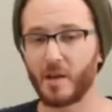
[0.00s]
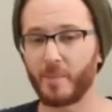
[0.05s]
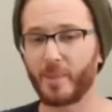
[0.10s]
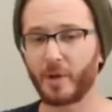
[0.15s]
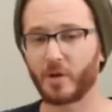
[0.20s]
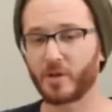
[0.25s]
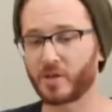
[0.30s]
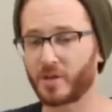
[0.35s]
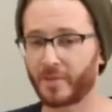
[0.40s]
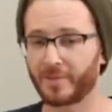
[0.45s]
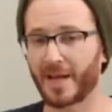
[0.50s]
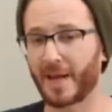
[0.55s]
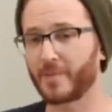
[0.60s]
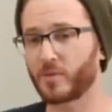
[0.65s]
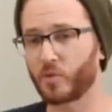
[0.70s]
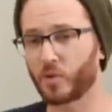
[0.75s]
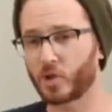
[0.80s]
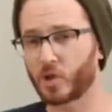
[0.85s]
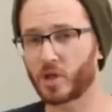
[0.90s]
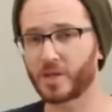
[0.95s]
because
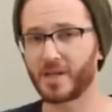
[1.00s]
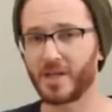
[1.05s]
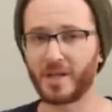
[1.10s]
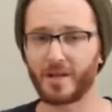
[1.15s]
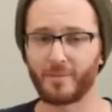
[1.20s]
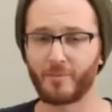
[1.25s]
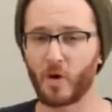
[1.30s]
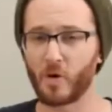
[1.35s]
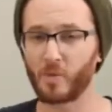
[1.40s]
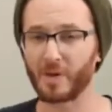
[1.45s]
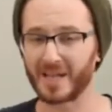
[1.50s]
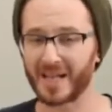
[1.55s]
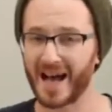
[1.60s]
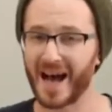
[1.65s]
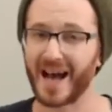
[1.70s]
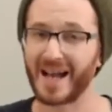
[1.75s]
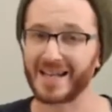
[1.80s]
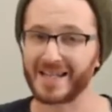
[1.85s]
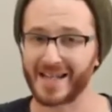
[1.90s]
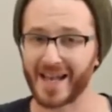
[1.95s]
sometimes we're just in a mobile
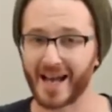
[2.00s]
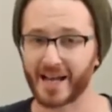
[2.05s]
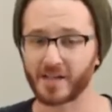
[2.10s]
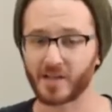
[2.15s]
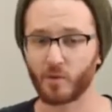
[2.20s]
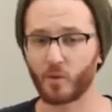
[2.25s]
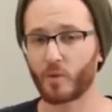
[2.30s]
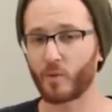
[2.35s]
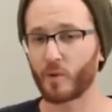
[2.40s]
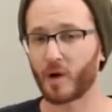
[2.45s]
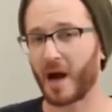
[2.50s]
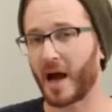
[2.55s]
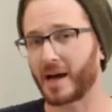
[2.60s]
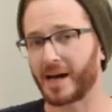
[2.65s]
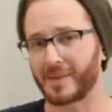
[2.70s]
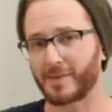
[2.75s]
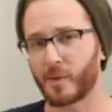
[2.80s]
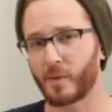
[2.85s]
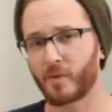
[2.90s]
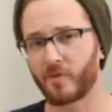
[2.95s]
context, and when we're on
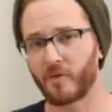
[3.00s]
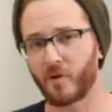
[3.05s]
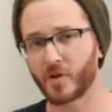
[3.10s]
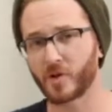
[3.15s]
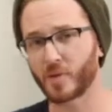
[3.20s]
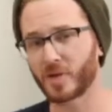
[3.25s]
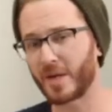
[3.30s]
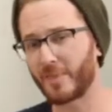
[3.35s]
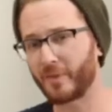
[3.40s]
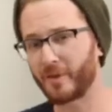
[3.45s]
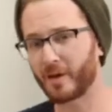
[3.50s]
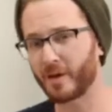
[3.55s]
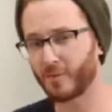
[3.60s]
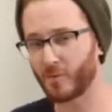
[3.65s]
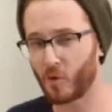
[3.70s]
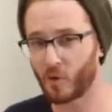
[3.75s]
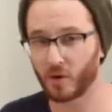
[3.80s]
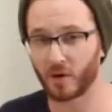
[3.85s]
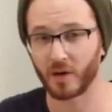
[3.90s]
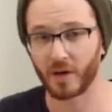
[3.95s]
our mobile phones, we're typically
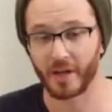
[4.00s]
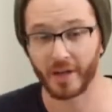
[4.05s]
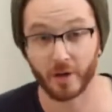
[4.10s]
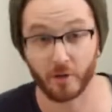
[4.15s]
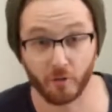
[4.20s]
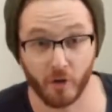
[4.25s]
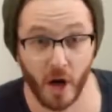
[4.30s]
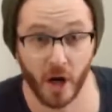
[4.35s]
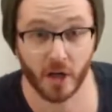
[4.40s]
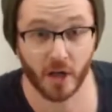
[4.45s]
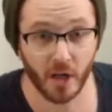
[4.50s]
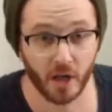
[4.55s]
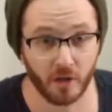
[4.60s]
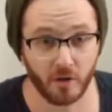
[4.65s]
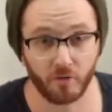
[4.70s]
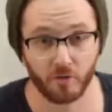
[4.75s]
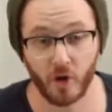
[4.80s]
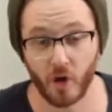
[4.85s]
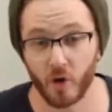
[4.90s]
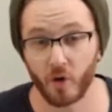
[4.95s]
more in a rush, on
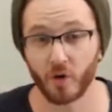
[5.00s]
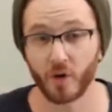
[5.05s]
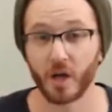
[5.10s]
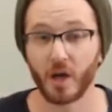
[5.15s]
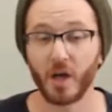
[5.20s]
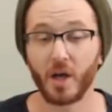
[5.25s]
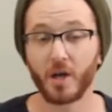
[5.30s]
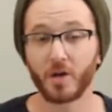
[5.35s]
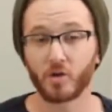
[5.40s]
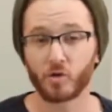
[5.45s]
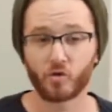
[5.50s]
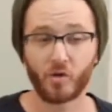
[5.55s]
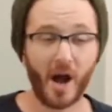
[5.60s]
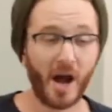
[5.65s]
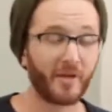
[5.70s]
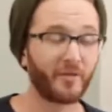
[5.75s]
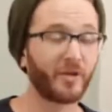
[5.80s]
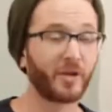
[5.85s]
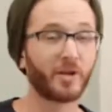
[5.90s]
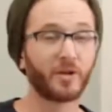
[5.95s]
the road,
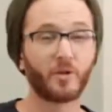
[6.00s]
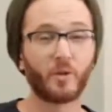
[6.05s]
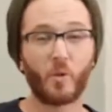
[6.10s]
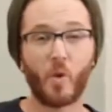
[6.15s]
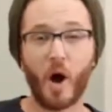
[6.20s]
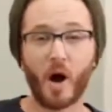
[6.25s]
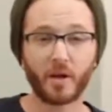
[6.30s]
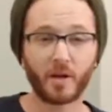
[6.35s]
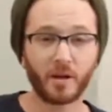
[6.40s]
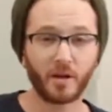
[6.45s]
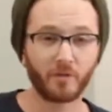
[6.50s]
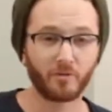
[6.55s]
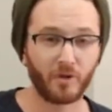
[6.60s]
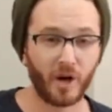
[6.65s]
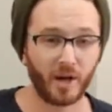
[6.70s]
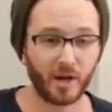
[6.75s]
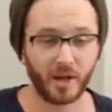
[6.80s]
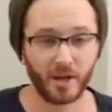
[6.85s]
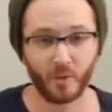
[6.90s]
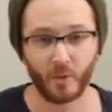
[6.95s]
driving, walking,
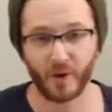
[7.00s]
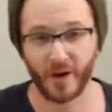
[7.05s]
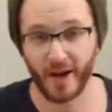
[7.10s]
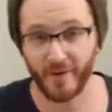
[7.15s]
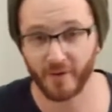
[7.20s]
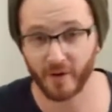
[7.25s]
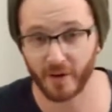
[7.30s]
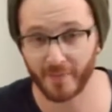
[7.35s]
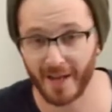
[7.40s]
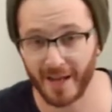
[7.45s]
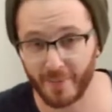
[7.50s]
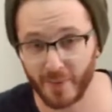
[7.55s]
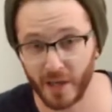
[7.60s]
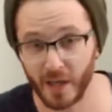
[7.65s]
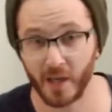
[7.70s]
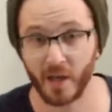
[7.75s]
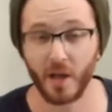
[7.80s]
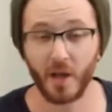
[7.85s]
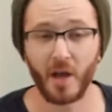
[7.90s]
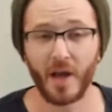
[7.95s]
running, whatever it may
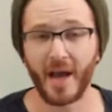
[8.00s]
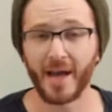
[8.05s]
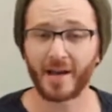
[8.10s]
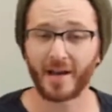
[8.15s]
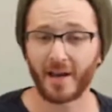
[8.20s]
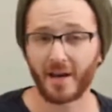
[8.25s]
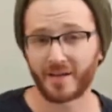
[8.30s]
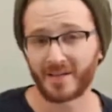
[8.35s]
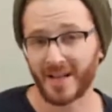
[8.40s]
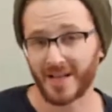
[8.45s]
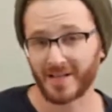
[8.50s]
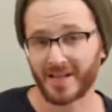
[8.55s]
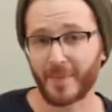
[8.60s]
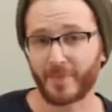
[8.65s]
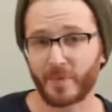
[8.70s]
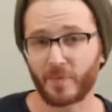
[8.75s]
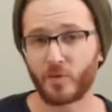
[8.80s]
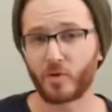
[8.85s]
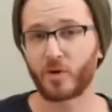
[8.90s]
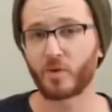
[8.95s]
be. And on a
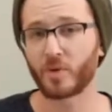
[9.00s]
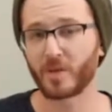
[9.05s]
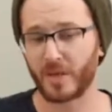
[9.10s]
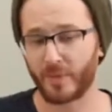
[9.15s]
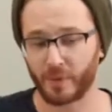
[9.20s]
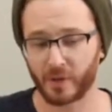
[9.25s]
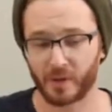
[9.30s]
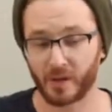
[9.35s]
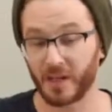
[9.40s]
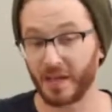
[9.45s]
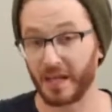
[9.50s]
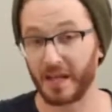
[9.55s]
desktop computer, we're typically